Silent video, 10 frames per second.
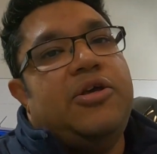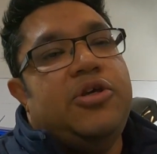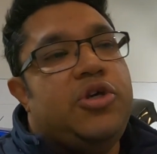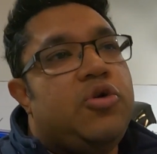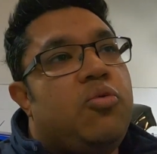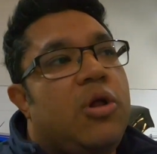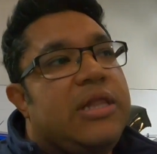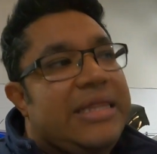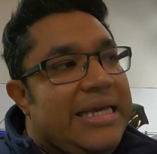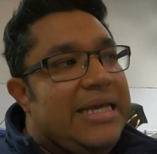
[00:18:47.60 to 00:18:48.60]
you
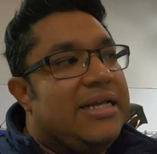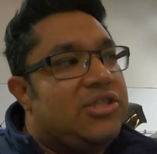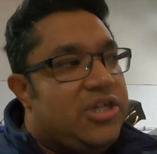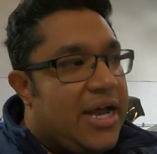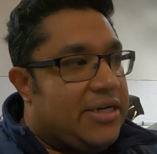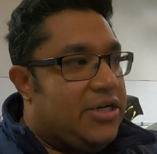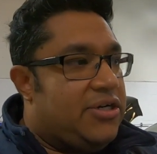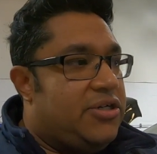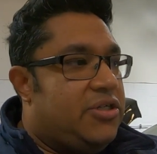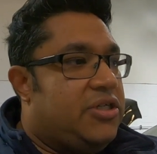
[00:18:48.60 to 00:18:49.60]
will need
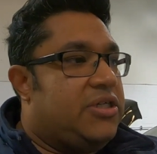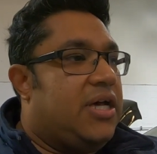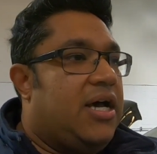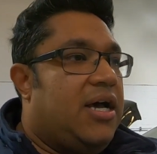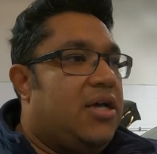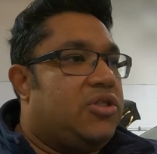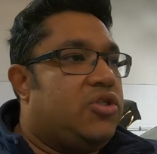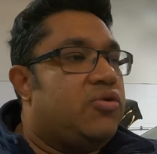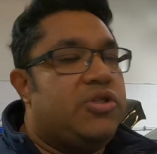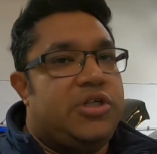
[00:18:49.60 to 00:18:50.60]
injectors as
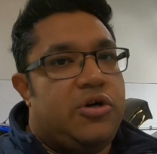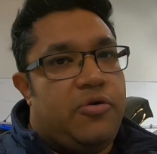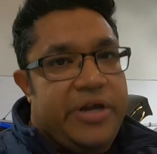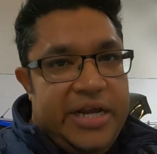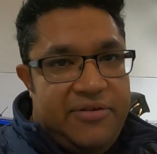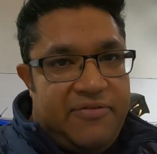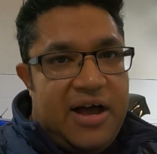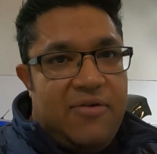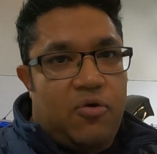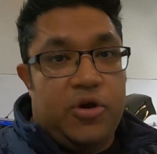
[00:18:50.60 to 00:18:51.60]
soon as you go
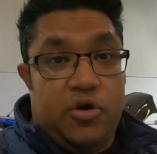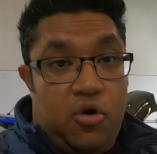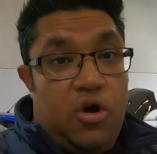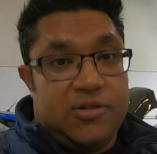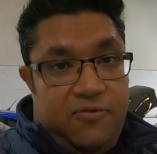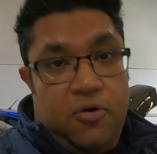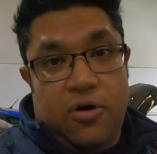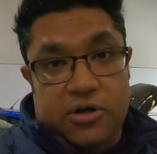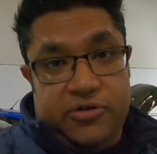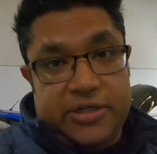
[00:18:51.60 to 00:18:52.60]
E85 or you cross
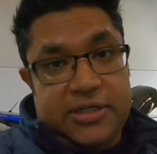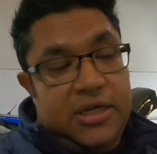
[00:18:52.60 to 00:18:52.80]
400,